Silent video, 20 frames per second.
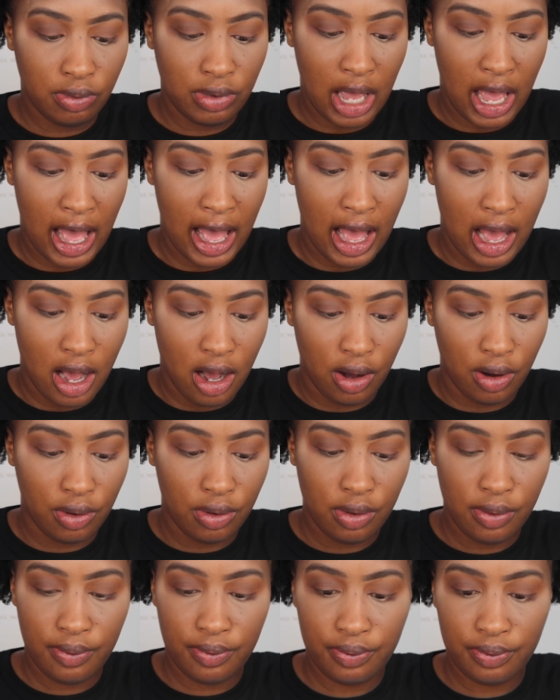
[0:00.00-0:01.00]
how
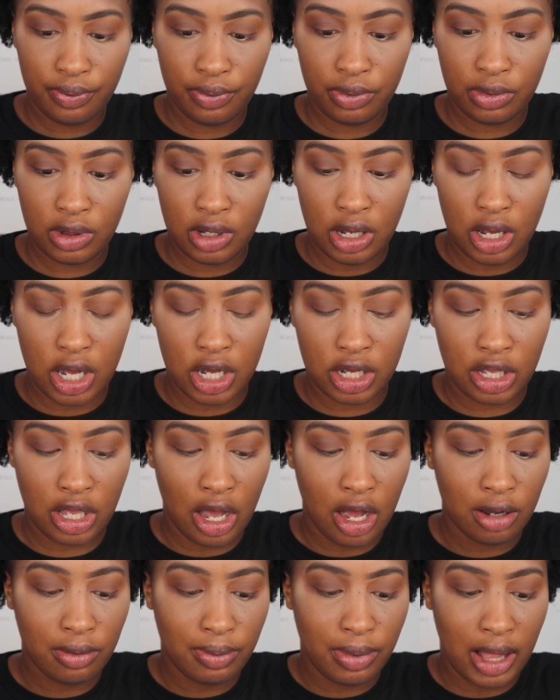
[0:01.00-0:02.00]
a
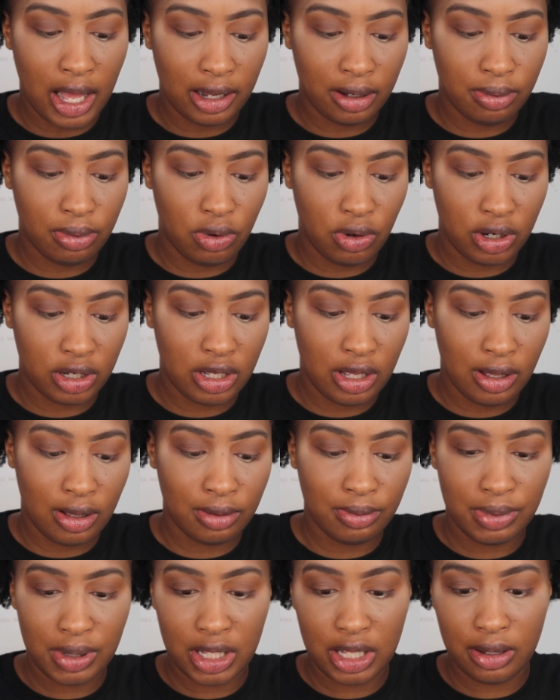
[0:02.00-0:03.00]
young black boy
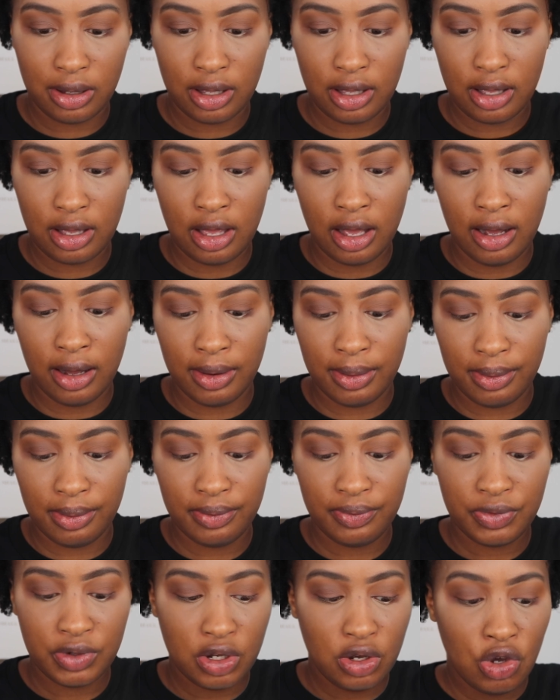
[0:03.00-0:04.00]
can
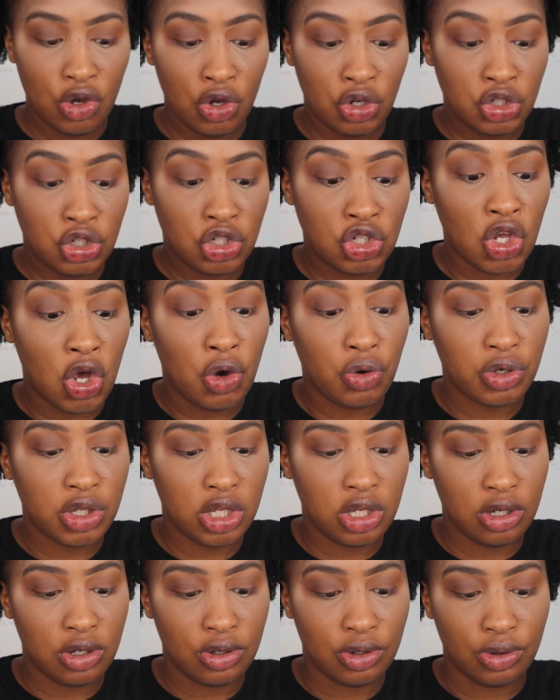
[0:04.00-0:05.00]
become so
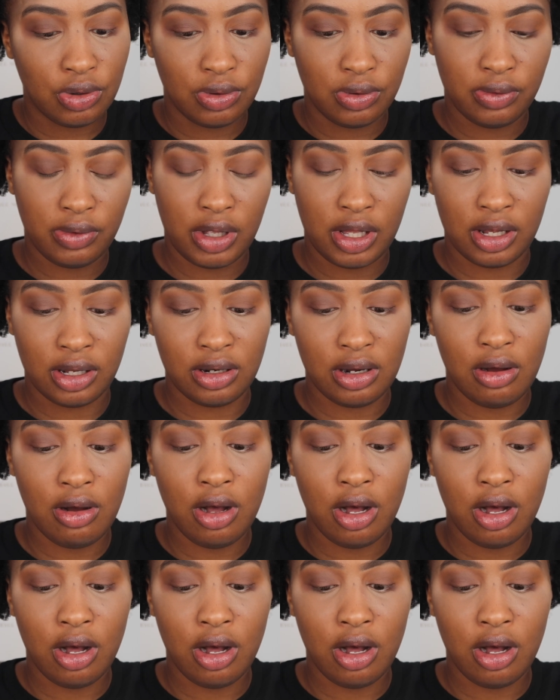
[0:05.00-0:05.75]
cute and,